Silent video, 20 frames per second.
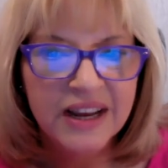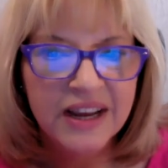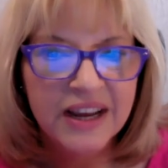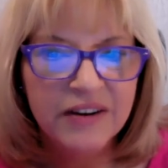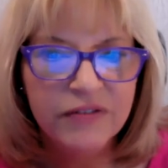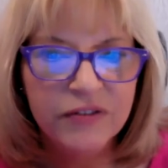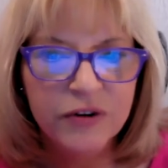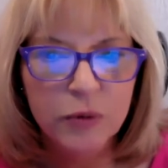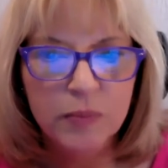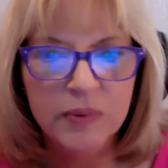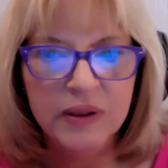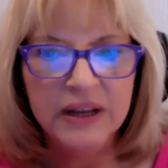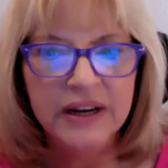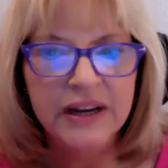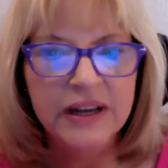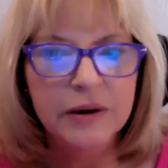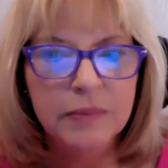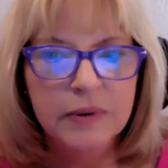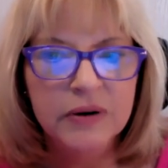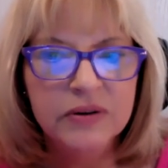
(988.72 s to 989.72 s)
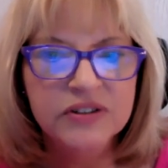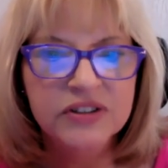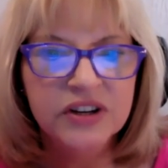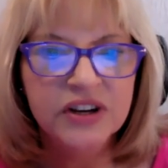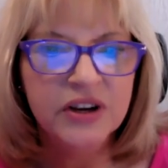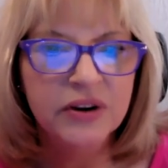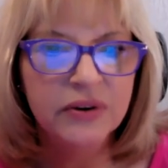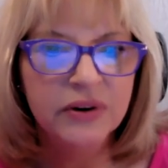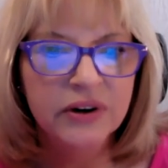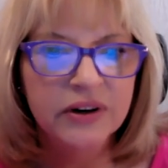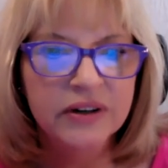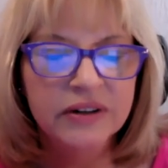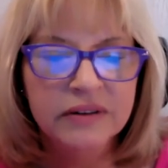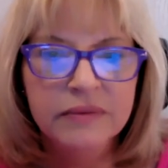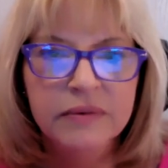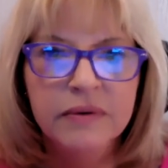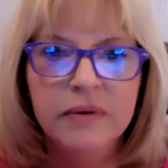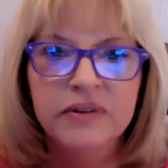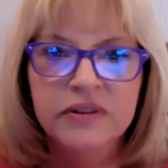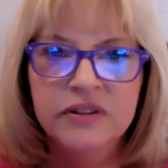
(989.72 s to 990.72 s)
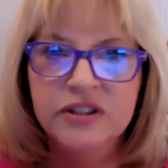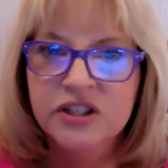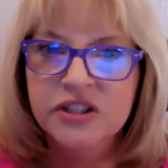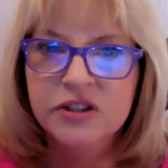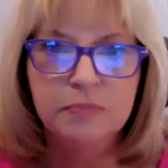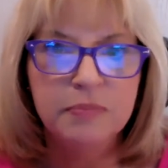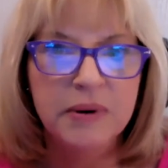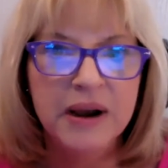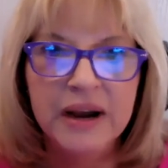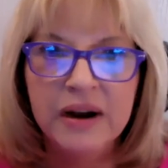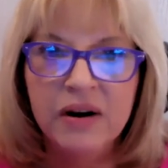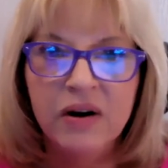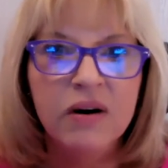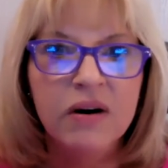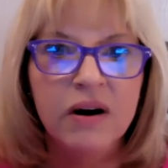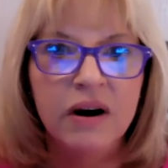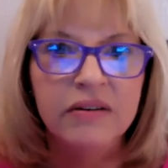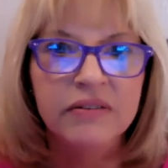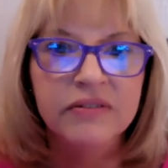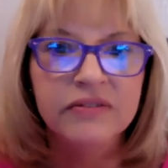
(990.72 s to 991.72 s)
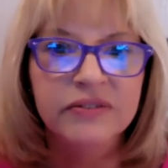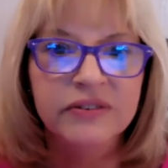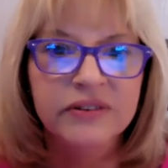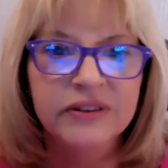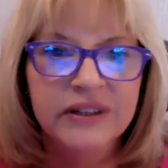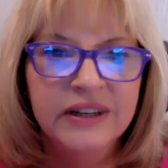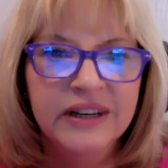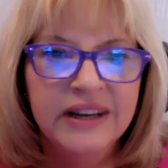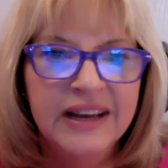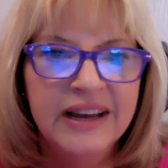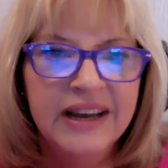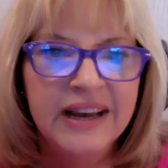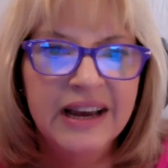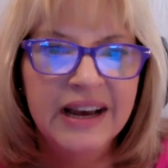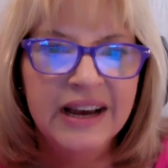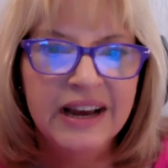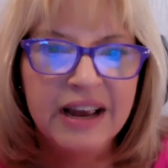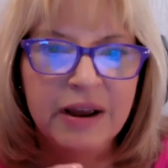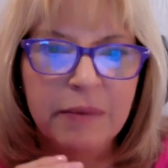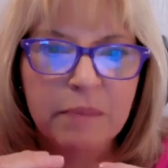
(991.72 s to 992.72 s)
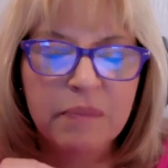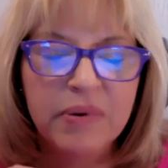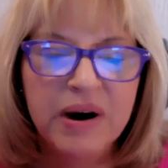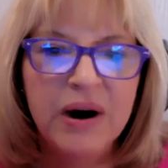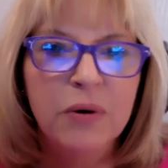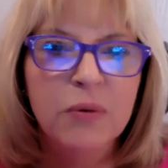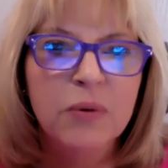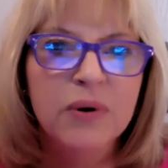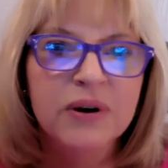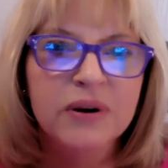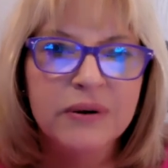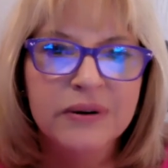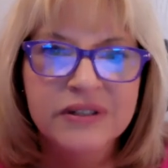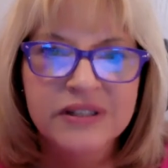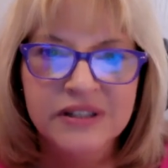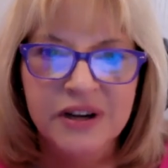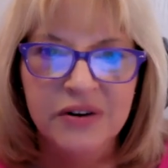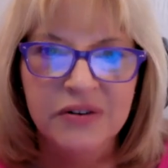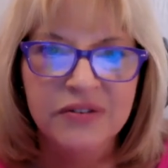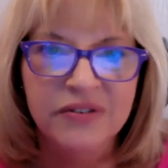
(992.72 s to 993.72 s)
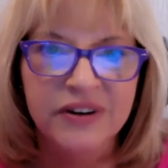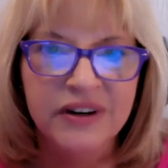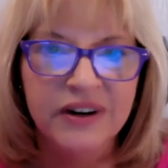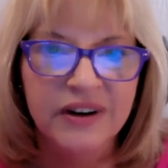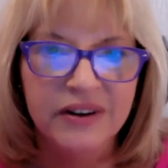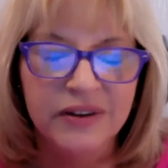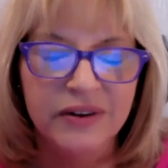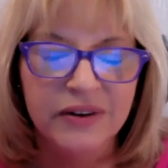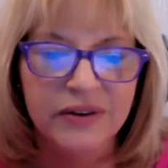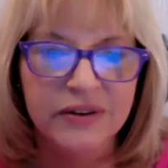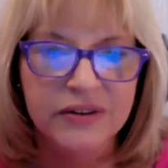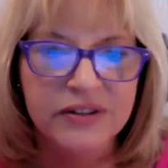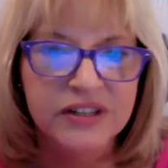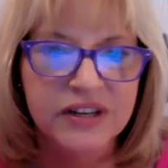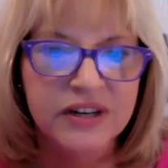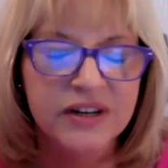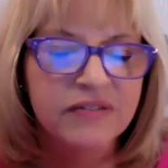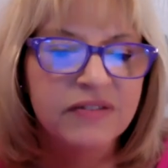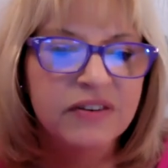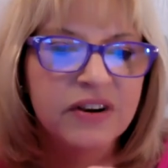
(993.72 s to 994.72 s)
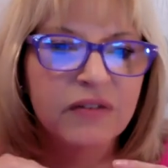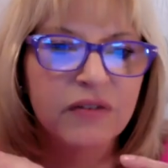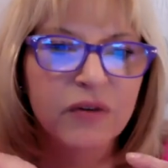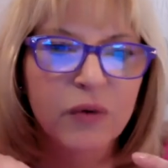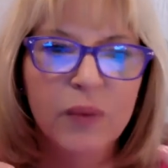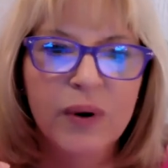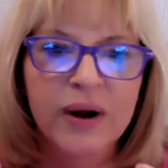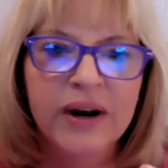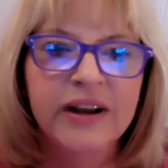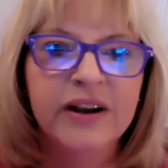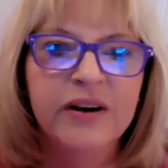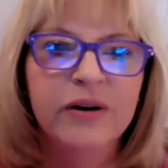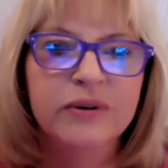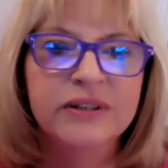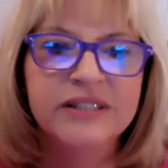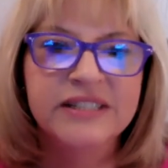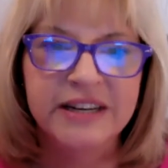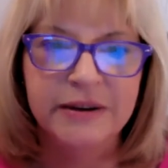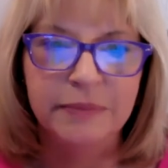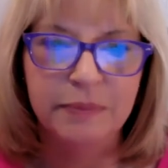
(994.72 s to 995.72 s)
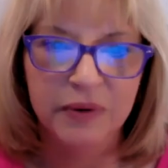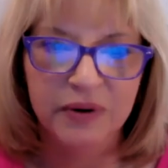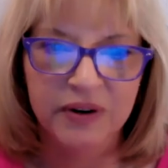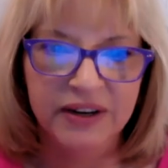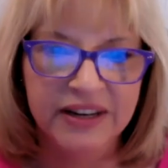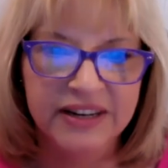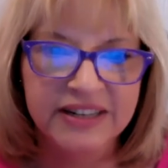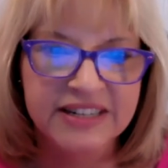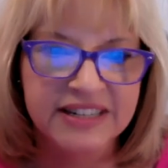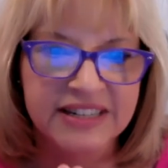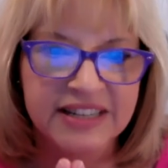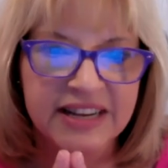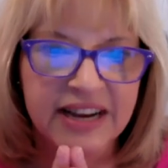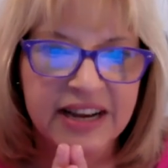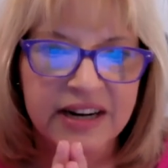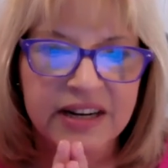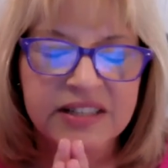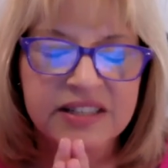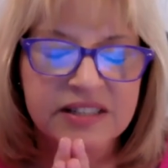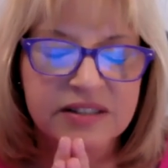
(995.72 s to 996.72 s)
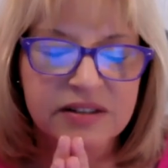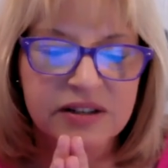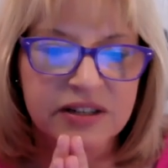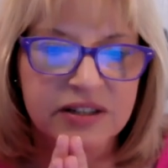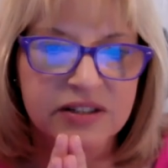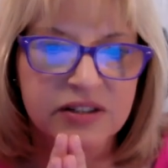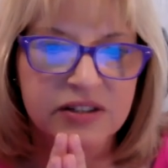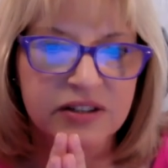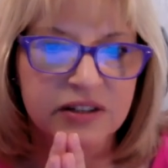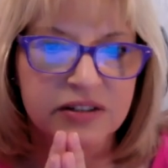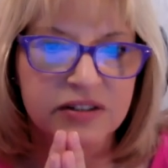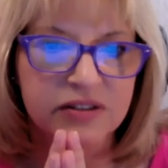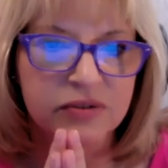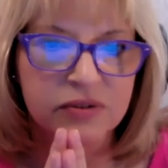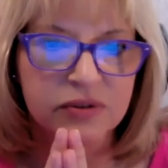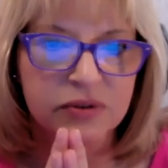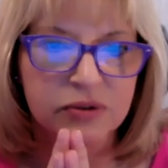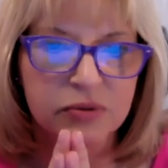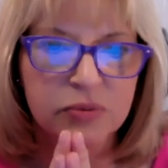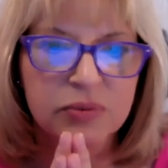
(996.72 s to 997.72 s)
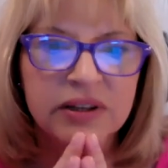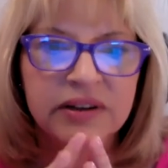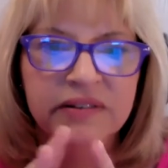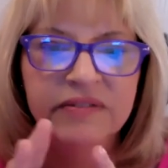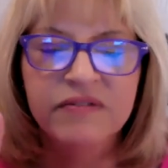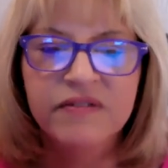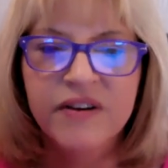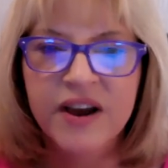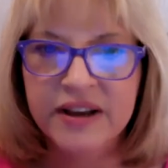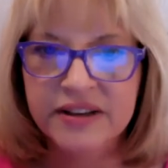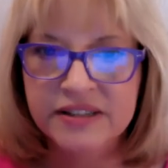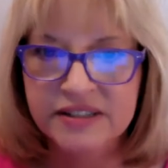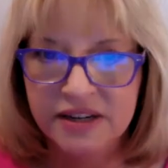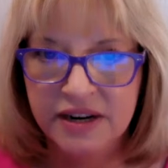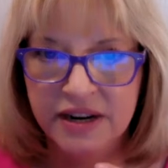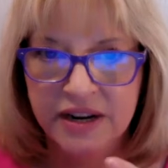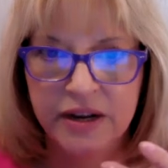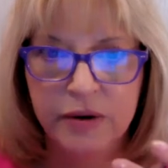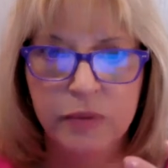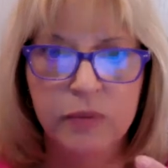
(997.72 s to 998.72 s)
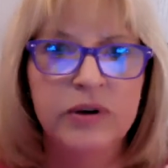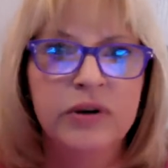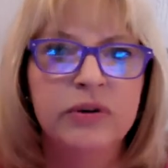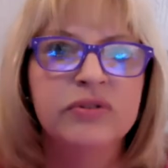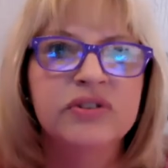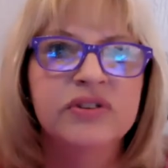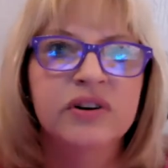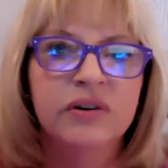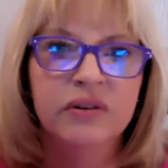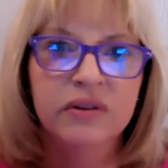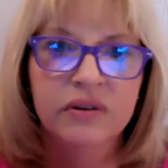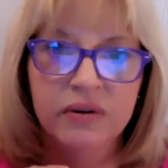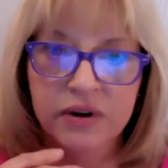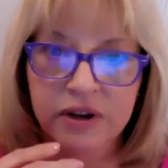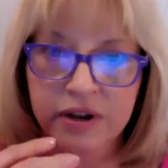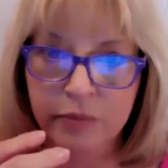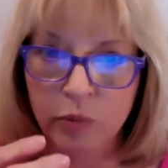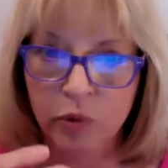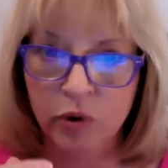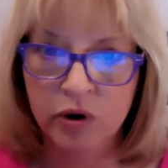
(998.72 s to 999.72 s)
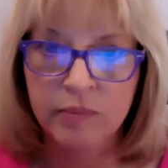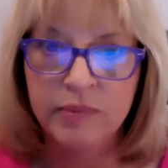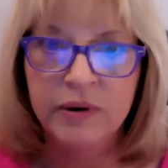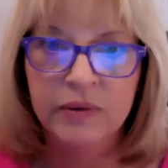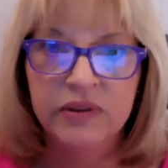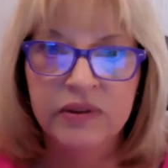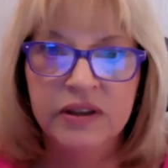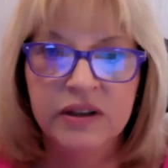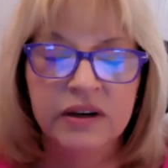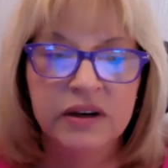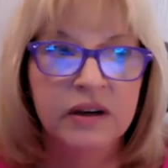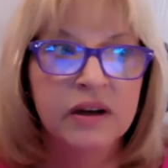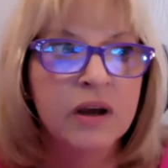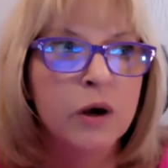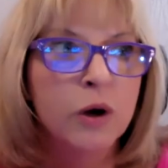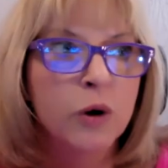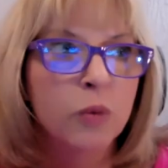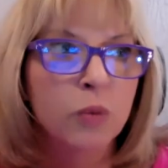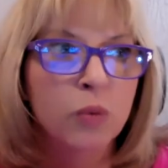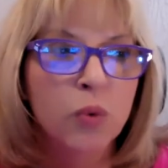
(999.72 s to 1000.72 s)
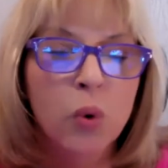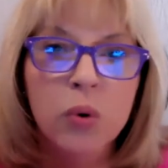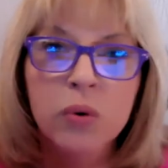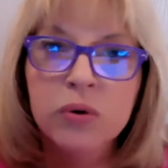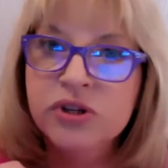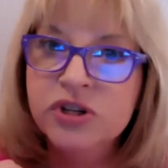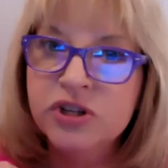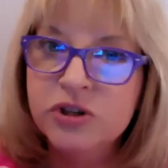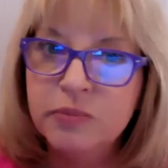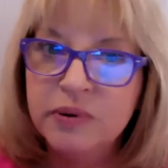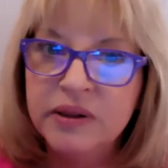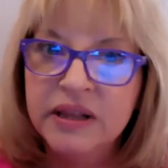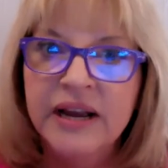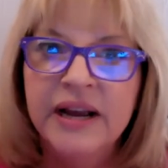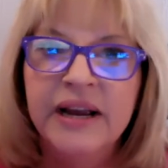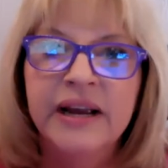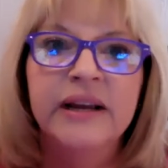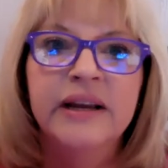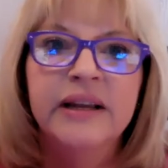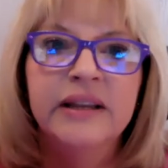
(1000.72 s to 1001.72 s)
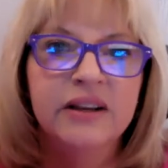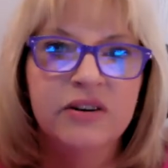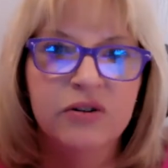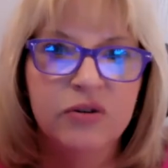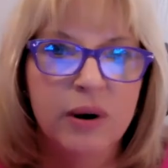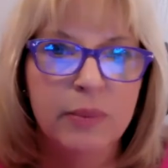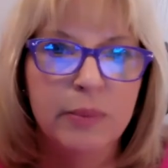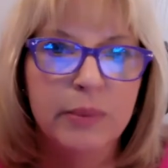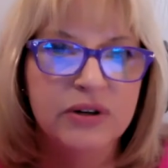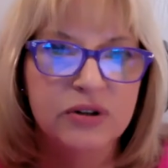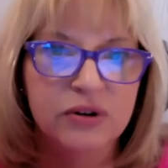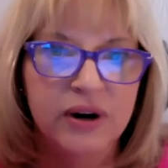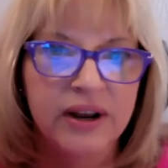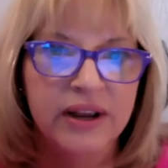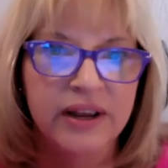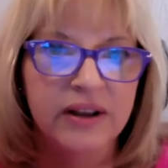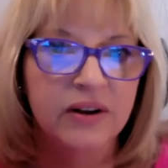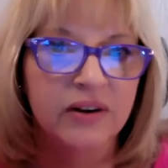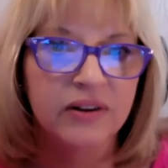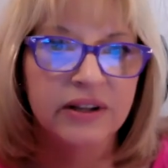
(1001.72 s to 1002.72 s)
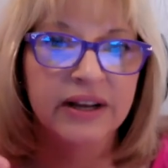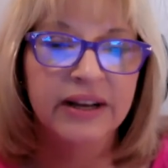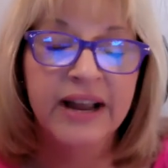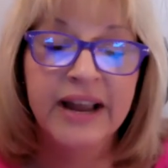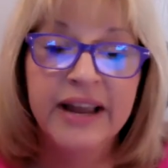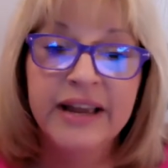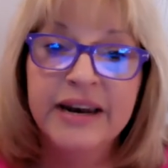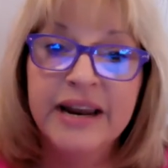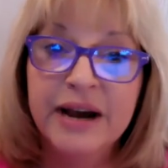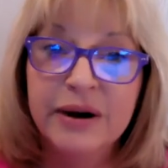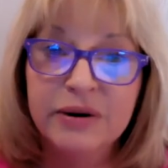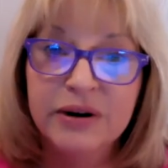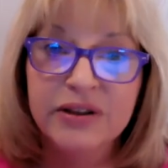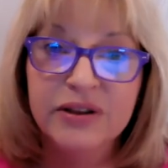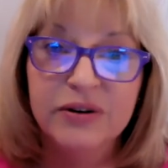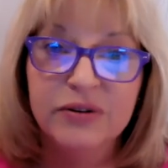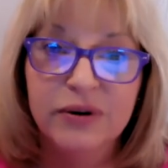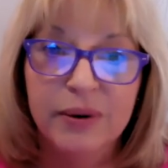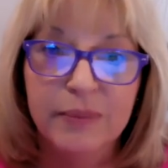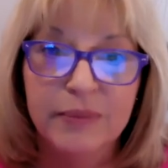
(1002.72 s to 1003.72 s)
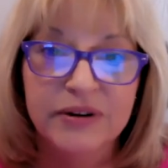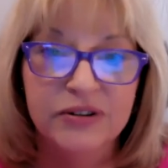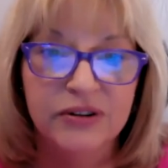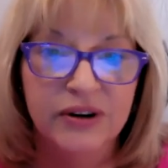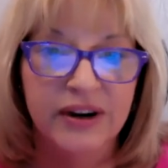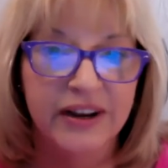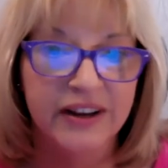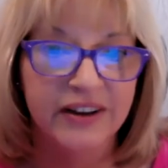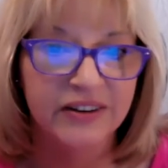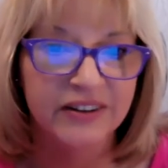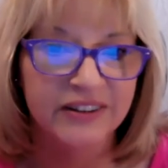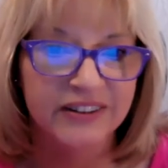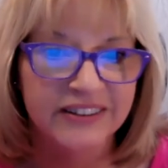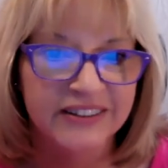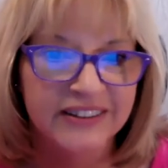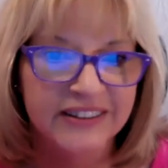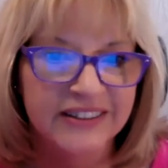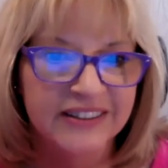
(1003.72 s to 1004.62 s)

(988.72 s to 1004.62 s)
If you're playing a persecutor, just back off. Empower yourself and others. And if you ever want to go deeper into that, it's really fascinating when you start learning more about the roles you play in the drama triangle and out of the drama triangle.